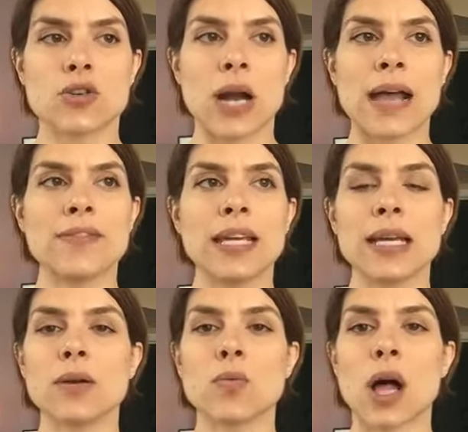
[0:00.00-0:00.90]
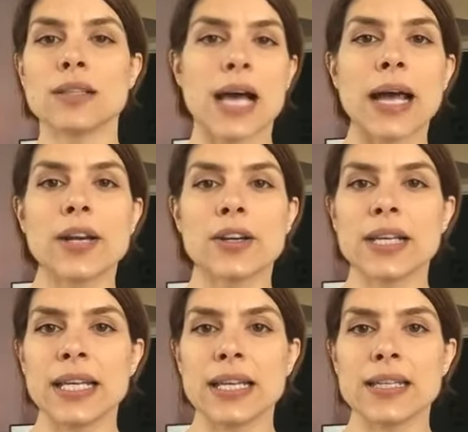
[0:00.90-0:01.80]
driving while tired
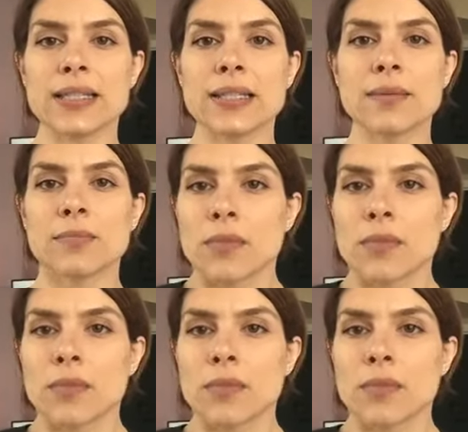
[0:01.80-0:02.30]
is